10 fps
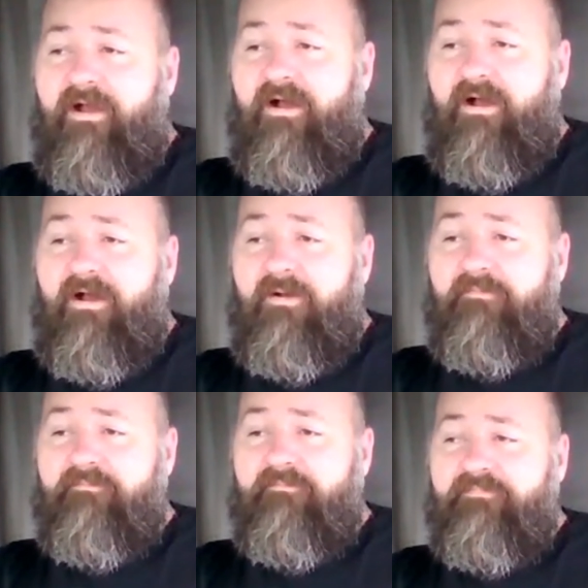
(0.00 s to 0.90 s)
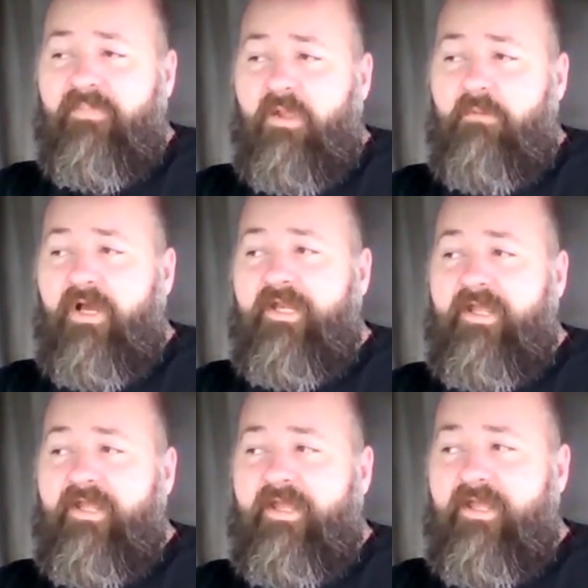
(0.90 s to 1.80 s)
But
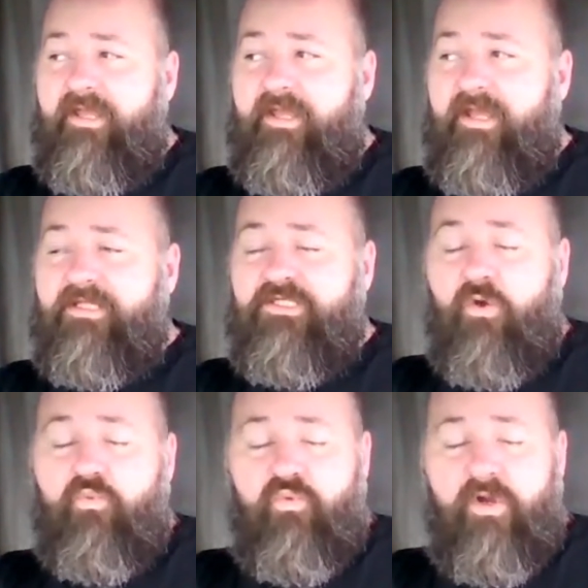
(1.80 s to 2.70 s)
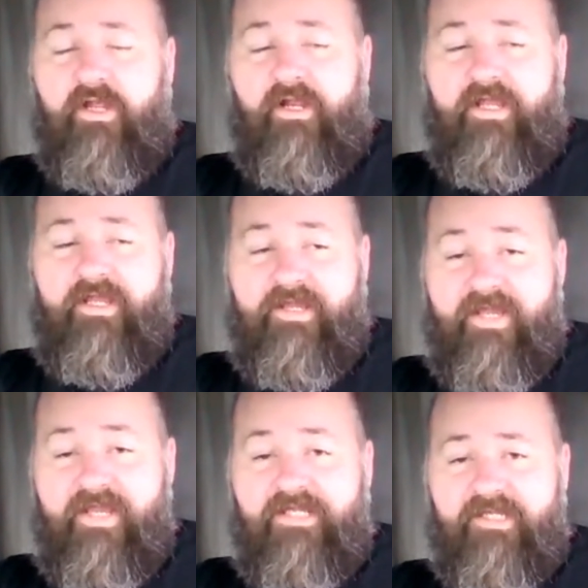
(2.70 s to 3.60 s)
it's a really
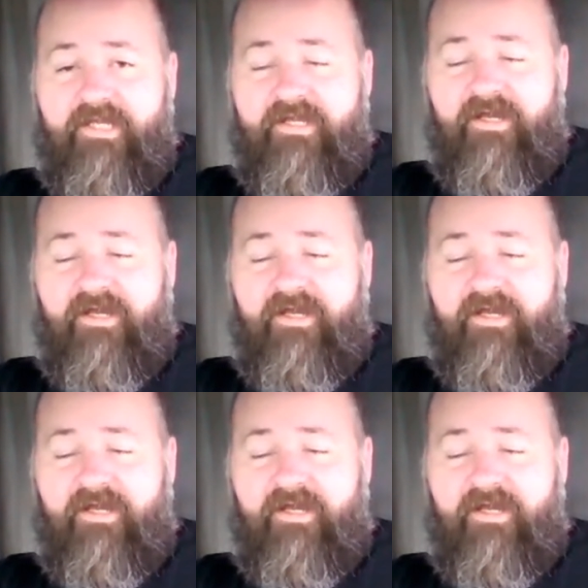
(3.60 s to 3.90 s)
easy